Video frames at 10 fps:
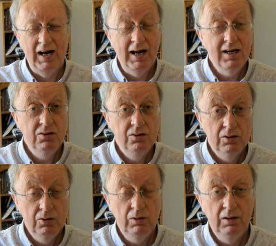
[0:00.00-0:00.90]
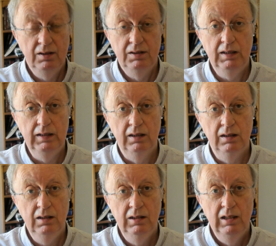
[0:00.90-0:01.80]
I had no
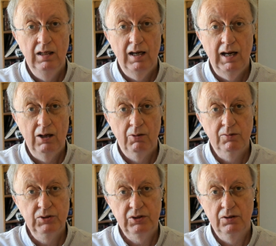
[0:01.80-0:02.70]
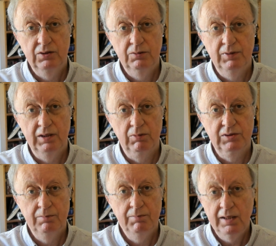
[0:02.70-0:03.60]
idea how I was going to be able
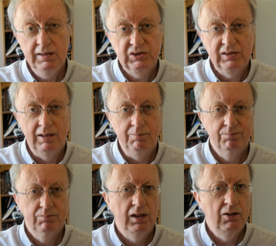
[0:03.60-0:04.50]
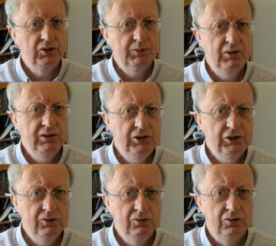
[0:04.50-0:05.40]
to manage that, but I was pretty
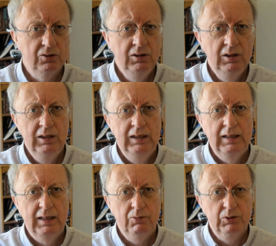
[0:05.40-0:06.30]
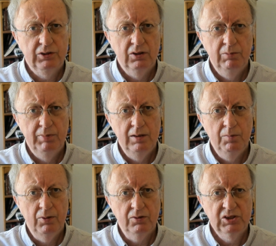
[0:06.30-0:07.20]
sure it was going to be
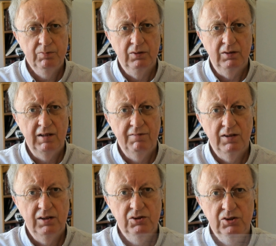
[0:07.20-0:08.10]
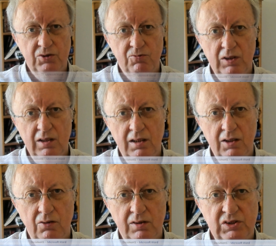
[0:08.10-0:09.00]
impossible if I just relied
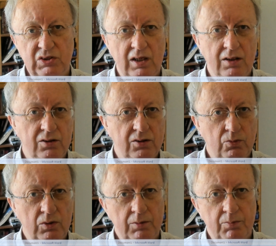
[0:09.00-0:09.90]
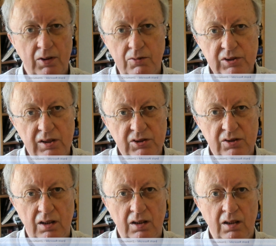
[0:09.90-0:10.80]
on a standard word
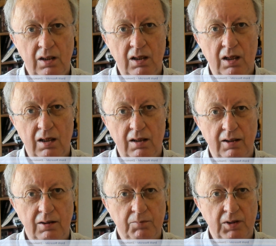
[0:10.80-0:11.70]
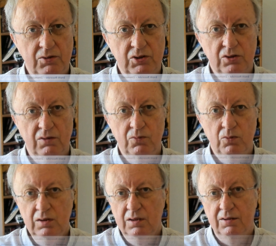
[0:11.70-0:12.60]
processor like Microsoft
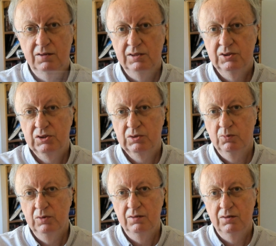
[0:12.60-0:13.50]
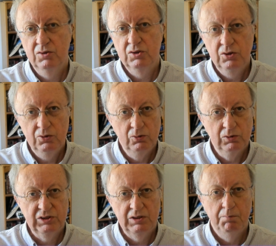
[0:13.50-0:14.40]
Word. There just weren't the
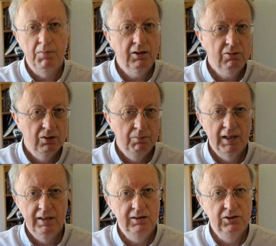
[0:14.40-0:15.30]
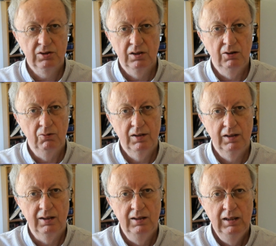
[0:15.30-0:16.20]
tools to micromanage the whole
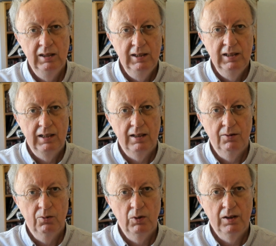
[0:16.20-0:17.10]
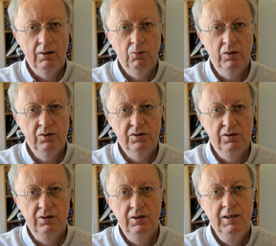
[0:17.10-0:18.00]
thing in the way I
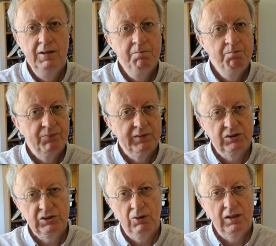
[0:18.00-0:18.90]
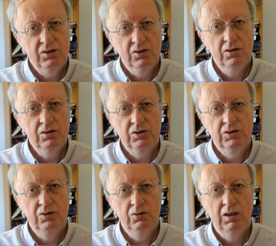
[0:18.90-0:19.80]
wanted. So I turned
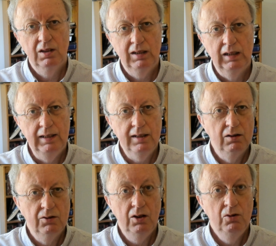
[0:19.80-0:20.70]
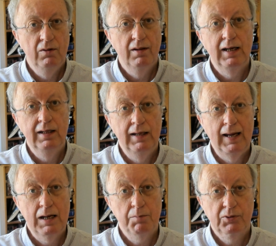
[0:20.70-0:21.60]
to a little known then
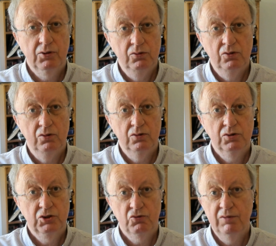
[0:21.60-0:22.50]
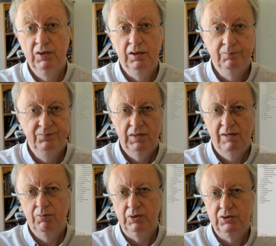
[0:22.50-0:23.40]
app called Scrivener.
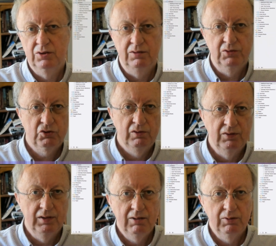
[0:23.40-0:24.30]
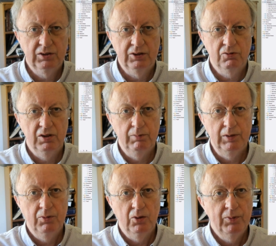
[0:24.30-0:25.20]
Everybody's heard of Scrivener now, it's incredibly
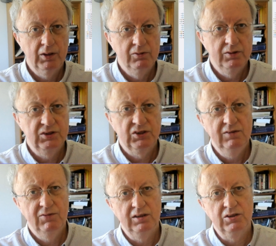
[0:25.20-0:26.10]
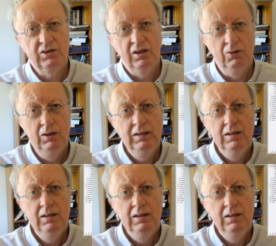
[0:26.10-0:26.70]
popular and deservedly so.